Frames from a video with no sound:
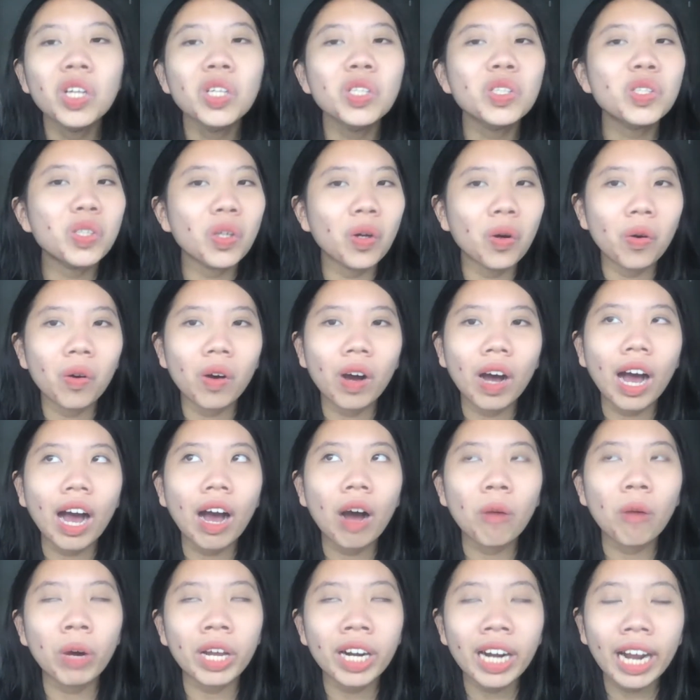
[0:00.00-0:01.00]
So
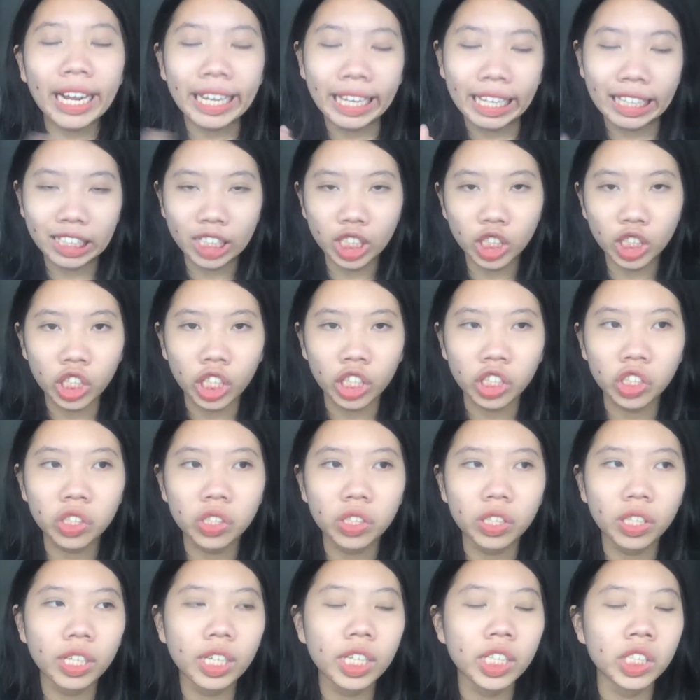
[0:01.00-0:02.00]
what I can suggest
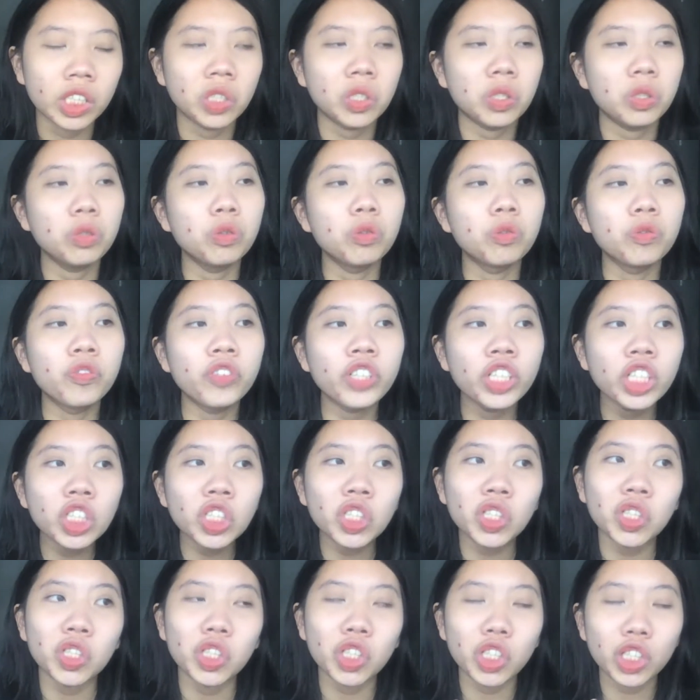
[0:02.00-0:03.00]
here is to
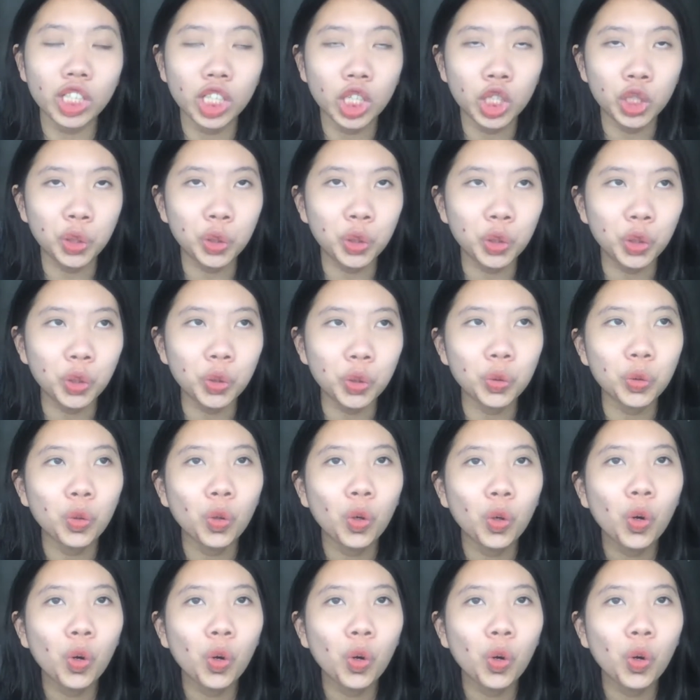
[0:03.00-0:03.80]
research into